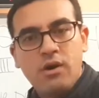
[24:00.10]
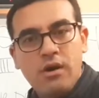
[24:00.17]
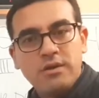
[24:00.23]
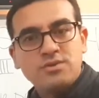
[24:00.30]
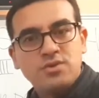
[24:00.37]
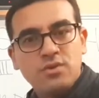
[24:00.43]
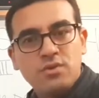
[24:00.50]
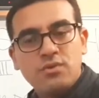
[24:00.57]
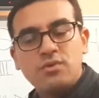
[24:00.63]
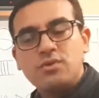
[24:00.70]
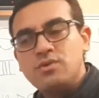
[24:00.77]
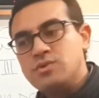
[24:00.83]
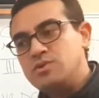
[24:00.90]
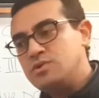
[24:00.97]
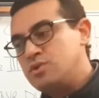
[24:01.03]
also
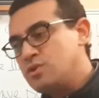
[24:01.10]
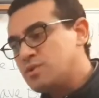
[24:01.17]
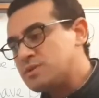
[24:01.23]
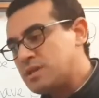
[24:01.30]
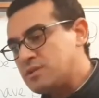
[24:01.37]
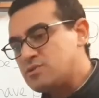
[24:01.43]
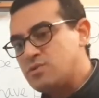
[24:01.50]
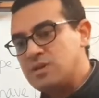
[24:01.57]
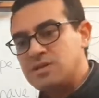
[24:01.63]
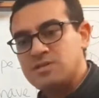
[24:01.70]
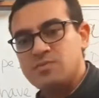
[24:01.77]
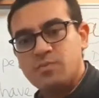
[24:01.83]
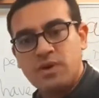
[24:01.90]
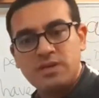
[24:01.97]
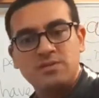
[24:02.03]
use it to
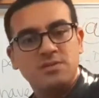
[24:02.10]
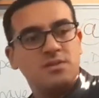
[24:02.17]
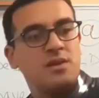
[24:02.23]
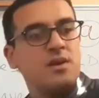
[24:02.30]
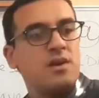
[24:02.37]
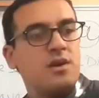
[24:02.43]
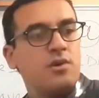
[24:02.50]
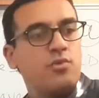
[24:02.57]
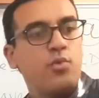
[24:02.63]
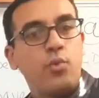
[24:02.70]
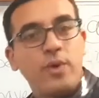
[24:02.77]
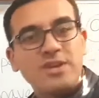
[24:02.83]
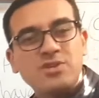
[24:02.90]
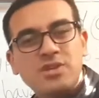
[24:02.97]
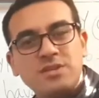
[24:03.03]
express
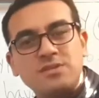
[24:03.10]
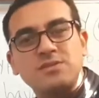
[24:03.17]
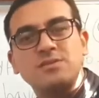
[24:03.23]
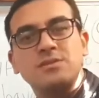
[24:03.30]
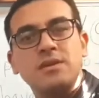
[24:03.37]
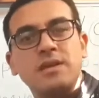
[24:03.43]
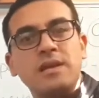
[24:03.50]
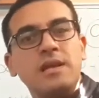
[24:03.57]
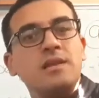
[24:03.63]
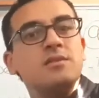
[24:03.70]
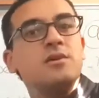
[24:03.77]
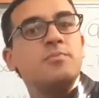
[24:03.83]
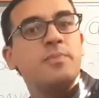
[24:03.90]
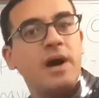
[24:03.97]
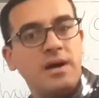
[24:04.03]
wishes in
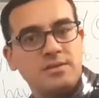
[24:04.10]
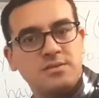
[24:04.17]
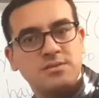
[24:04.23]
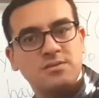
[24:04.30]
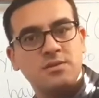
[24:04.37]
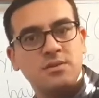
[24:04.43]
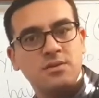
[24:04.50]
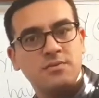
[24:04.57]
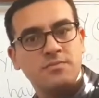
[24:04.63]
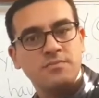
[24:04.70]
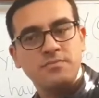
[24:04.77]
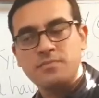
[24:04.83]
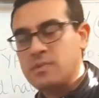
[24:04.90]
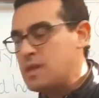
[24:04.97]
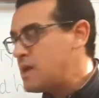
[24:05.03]
the past.
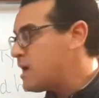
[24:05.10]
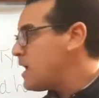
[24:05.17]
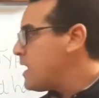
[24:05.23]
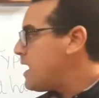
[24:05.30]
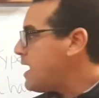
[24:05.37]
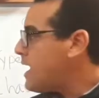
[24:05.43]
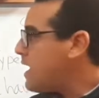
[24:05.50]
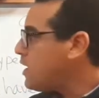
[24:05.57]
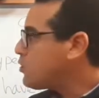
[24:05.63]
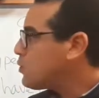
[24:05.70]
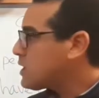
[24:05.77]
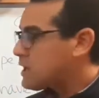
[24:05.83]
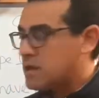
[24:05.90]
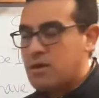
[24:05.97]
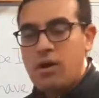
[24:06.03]
And
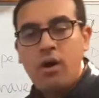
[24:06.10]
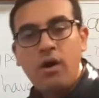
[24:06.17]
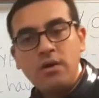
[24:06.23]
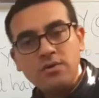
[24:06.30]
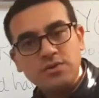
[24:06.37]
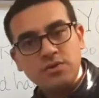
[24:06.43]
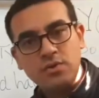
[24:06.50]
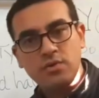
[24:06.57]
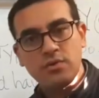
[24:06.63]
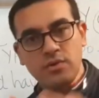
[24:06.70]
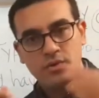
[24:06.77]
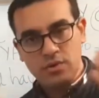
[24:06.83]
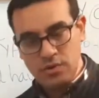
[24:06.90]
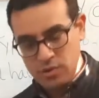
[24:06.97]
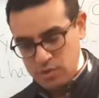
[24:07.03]
we can also
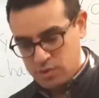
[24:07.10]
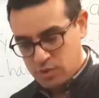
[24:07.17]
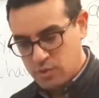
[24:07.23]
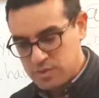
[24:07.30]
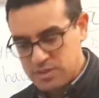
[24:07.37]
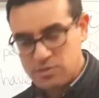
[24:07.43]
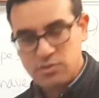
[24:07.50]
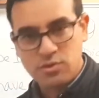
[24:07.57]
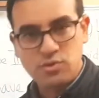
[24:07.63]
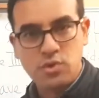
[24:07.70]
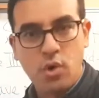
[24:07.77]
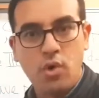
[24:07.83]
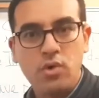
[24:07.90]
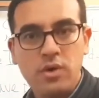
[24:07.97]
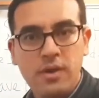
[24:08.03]
use it to
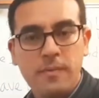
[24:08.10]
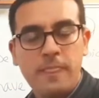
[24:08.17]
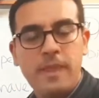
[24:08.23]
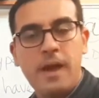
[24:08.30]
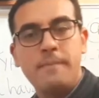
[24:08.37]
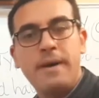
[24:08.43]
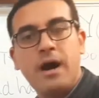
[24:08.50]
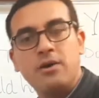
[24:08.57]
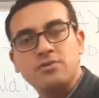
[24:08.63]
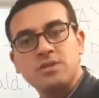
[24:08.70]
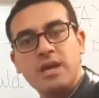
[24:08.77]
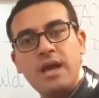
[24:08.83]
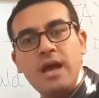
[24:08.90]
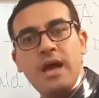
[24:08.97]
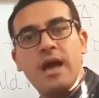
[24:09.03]
talk
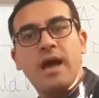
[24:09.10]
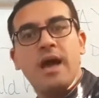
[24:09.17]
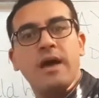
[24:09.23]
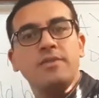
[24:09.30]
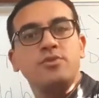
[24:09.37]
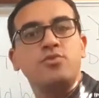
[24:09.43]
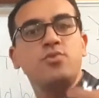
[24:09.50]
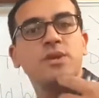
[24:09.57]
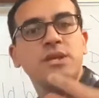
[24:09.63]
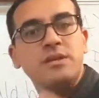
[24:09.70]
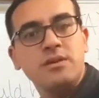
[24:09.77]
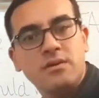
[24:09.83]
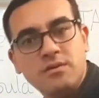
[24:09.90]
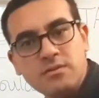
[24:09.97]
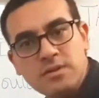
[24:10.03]
about
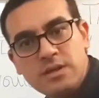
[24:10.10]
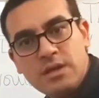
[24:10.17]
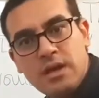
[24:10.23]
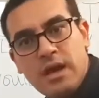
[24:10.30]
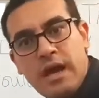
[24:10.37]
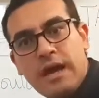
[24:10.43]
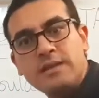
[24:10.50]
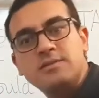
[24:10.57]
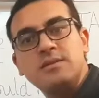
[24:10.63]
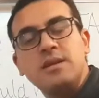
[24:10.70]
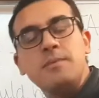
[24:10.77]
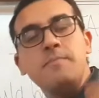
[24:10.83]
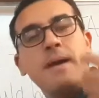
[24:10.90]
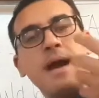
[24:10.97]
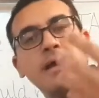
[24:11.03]
unreal and
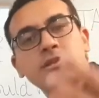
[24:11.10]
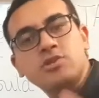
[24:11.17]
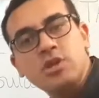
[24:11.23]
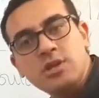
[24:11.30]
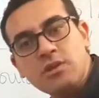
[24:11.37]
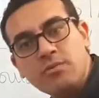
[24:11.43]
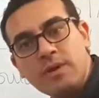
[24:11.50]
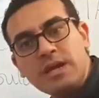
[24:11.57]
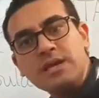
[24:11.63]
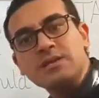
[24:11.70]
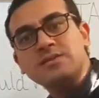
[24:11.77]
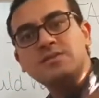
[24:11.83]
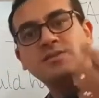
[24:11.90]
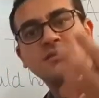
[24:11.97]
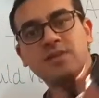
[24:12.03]
imaginary
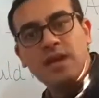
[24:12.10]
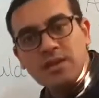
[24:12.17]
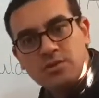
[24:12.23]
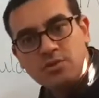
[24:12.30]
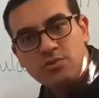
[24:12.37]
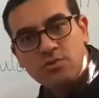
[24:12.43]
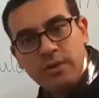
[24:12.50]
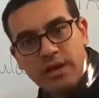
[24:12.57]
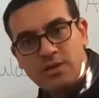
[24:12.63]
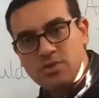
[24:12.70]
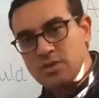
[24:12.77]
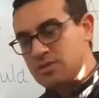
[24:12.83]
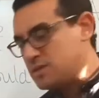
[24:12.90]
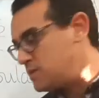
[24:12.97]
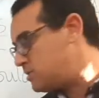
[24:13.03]

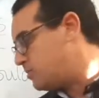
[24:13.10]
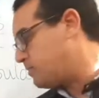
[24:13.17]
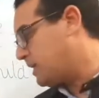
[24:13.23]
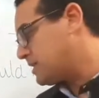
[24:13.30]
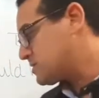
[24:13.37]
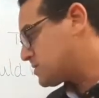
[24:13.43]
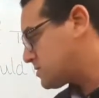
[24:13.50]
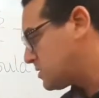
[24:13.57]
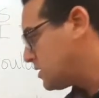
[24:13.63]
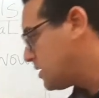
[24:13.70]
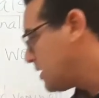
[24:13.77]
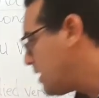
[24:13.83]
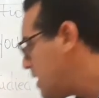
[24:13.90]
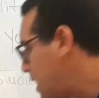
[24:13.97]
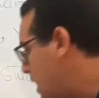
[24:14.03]
situations in the past.
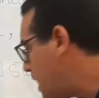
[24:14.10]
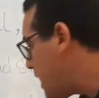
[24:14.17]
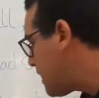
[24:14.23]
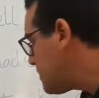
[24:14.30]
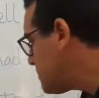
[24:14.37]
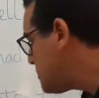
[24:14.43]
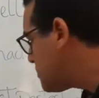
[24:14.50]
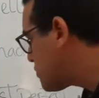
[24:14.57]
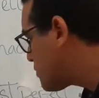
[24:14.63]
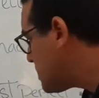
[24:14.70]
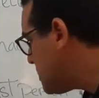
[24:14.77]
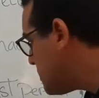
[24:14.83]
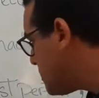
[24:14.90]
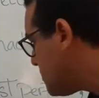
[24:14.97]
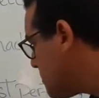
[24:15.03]

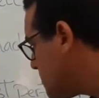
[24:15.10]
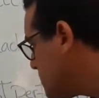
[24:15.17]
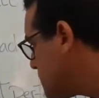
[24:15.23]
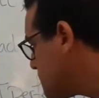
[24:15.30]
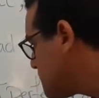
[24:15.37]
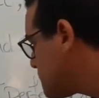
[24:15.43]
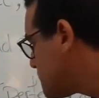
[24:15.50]
Unreal,